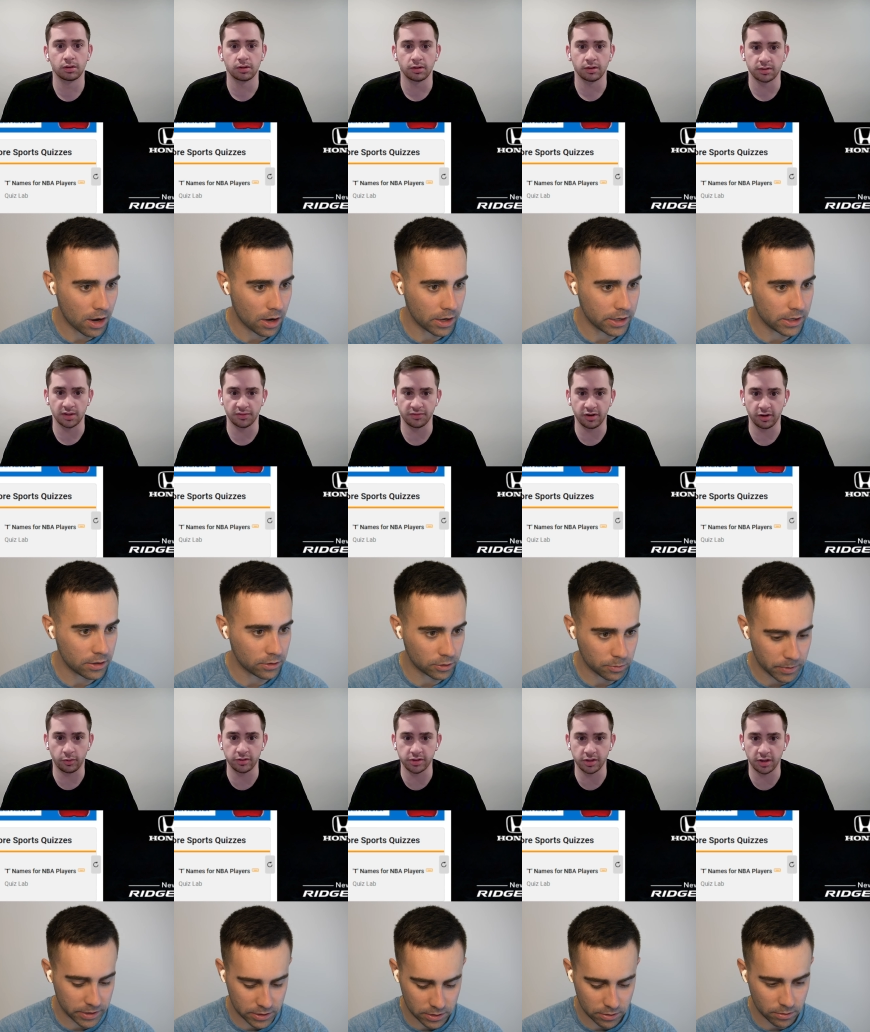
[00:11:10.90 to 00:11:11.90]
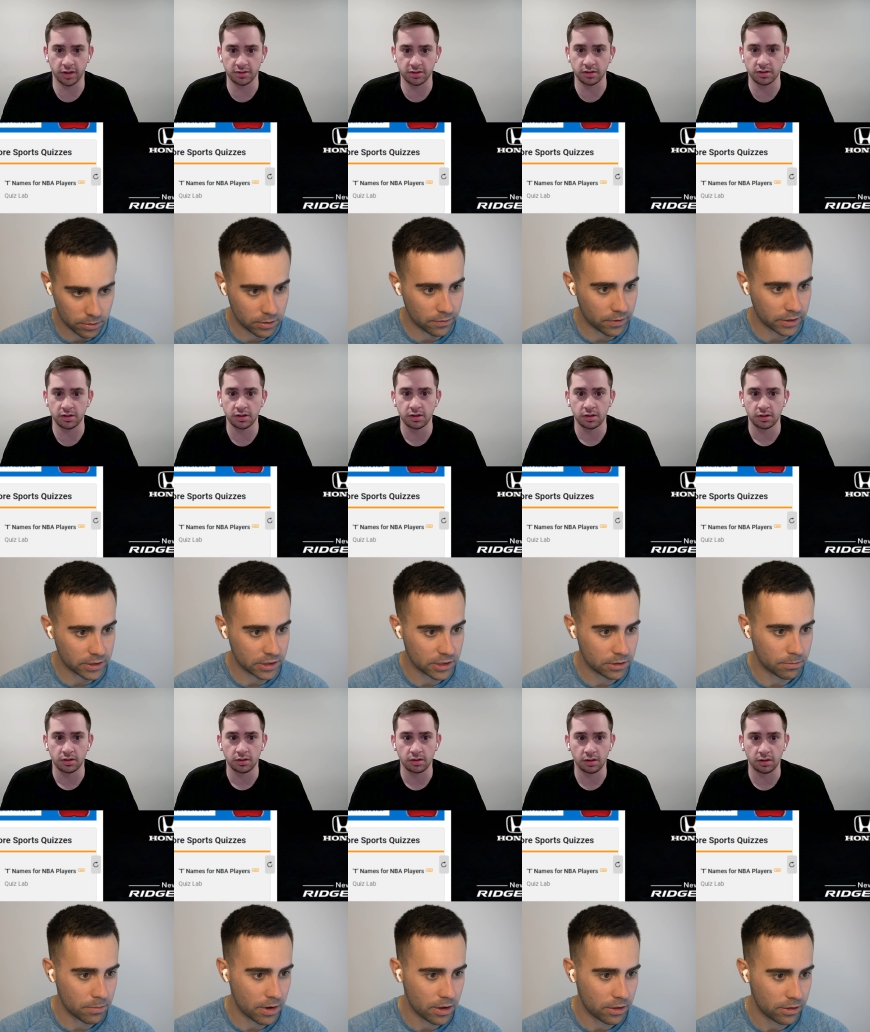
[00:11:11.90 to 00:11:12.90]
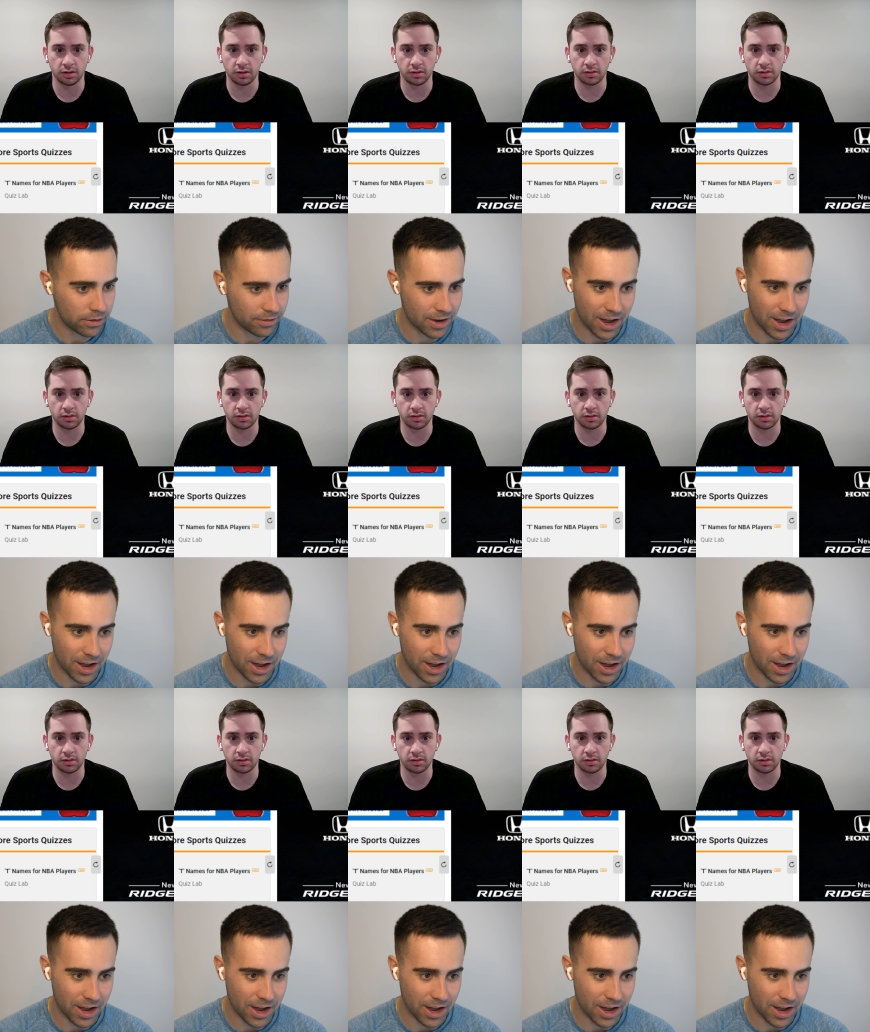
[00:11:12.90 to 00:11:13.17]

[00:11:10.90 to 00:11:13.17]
Speaker 1: Uh, Eagles week Johnson. two. Devonta Smith.